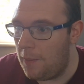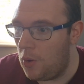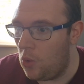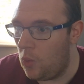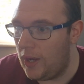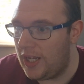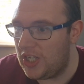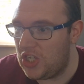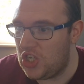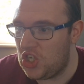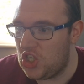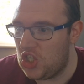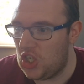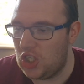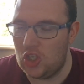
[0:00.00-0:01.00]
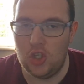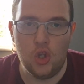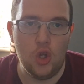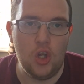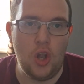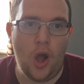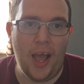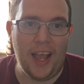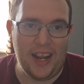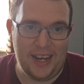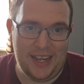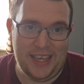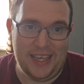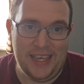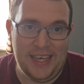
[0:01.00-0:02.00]
which doesn't look
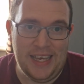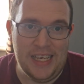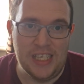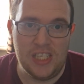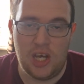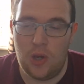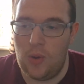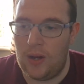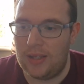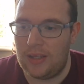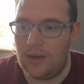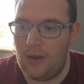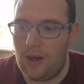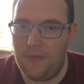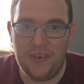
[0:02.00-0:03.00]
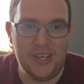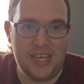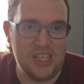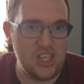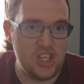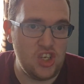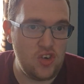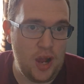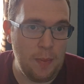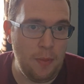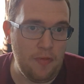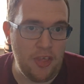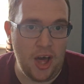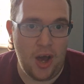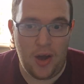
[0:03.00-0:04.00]
likely. So I think that's a scrap
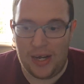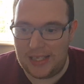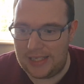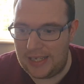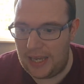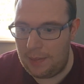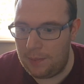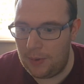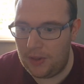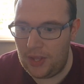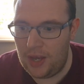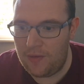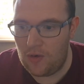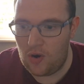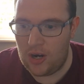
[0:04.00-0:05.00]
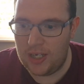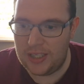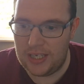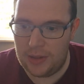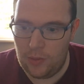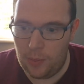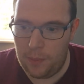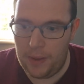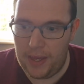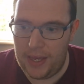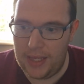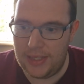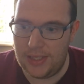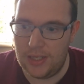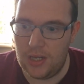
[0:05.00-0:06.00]
of that idea. But the other idea would
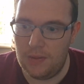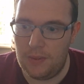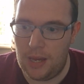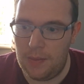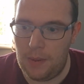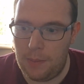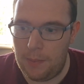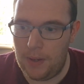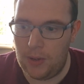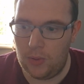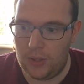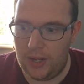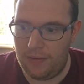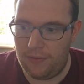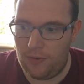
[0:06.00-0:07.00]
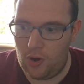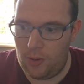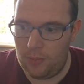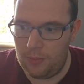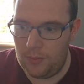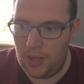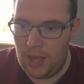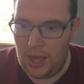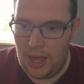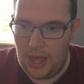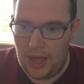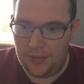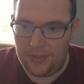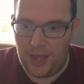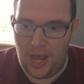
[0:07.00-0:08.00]
be to maybe build it from
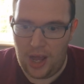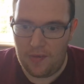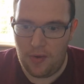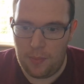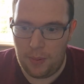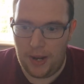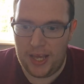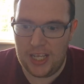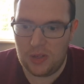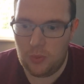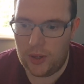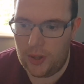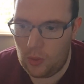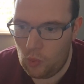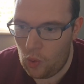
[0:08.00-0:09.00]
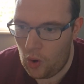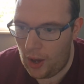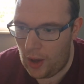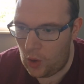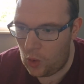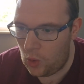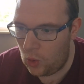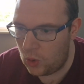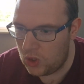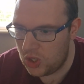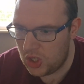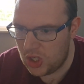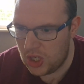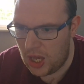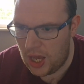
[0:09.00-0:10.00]
that other place where the White
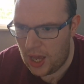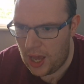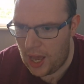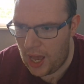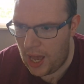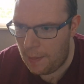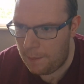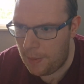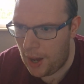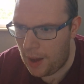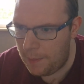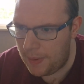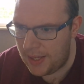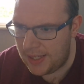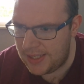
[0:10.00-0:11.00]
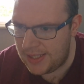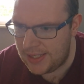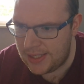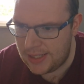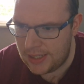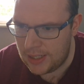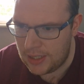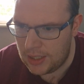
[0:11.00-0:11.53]
Horse pub is.